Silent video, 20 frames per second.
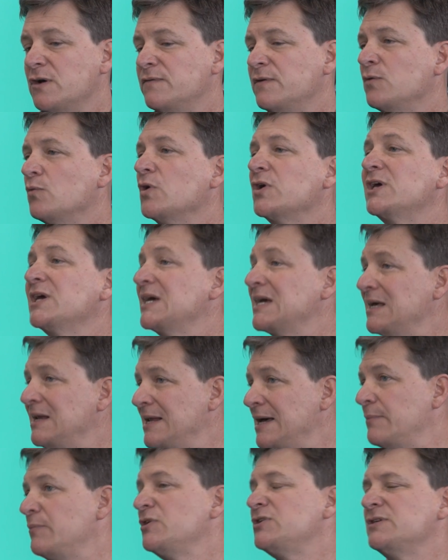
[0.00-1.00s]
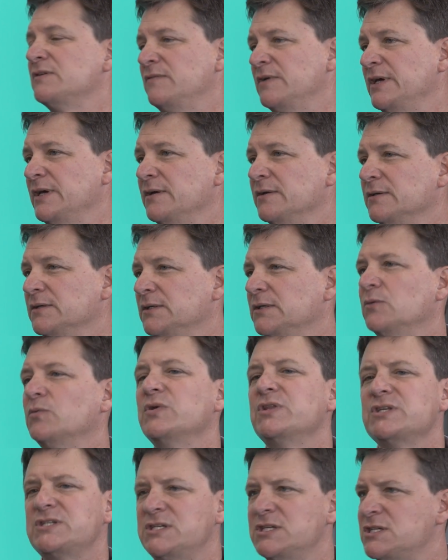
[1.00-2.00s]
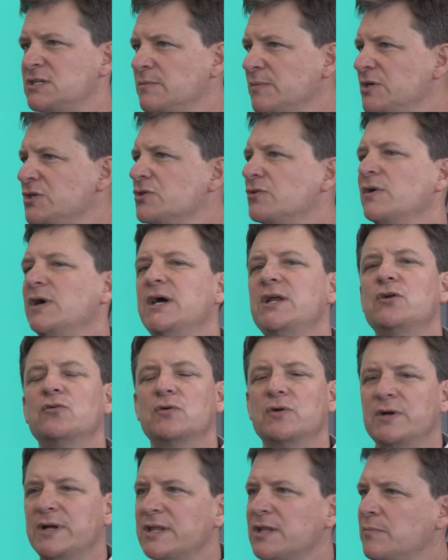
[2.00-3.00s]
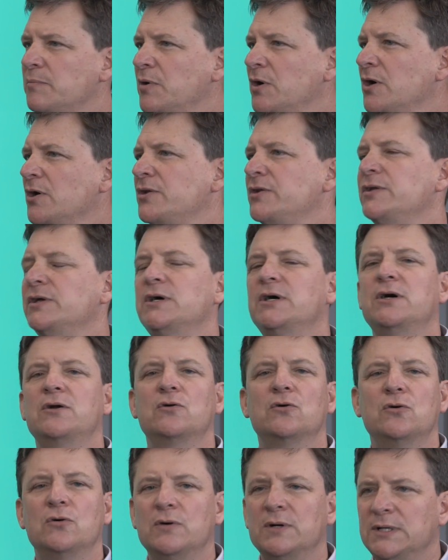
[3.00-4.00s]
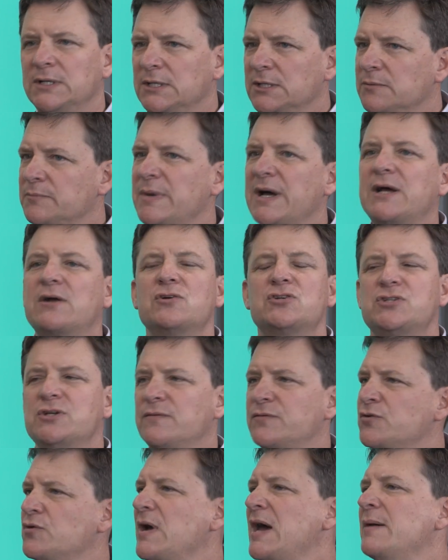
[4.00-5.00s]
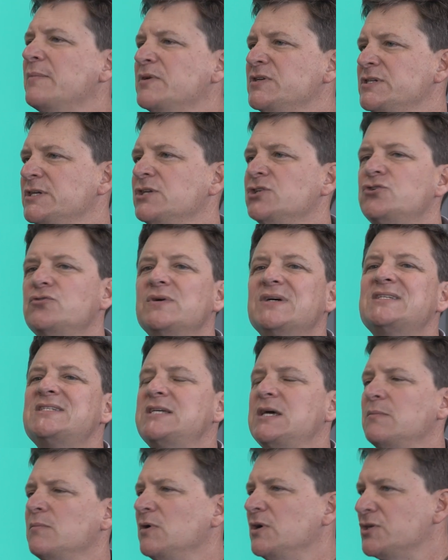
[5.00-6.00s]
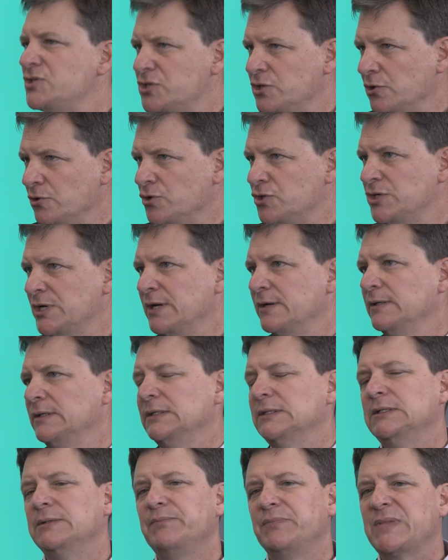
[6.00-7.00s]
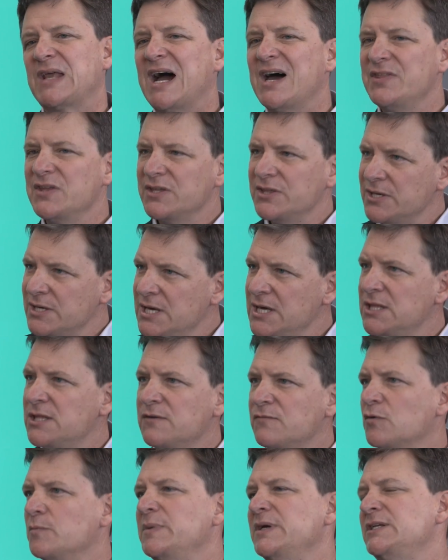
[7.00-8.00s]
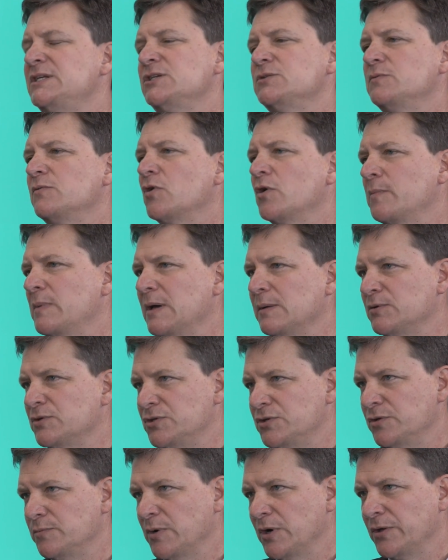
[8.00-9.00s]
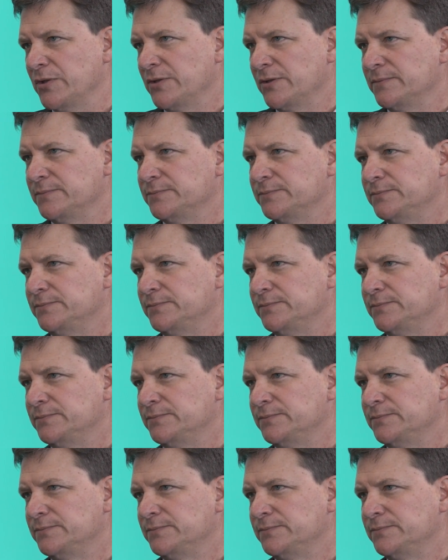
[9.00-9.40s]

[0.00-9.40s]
often working collaboratively with a system integrator or another partner or Microsoft or Amazon to assemble a solution. I think the key thing for BT is we've got to be able to do both.